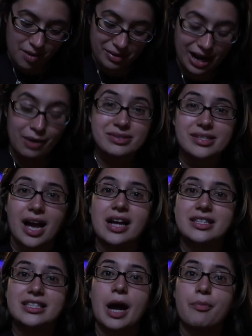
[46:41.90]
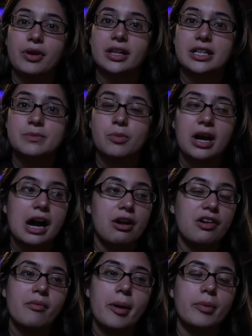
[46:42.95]
And I was non-stop reading this book. I
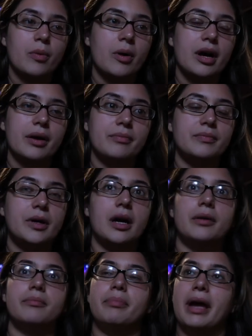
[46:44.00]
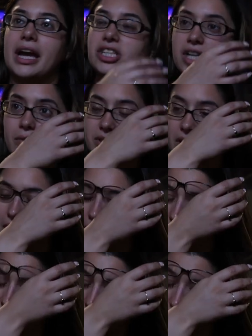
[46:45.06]
don't even remember what page I was
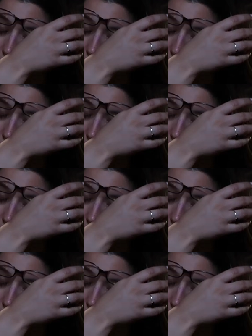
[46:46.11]
on.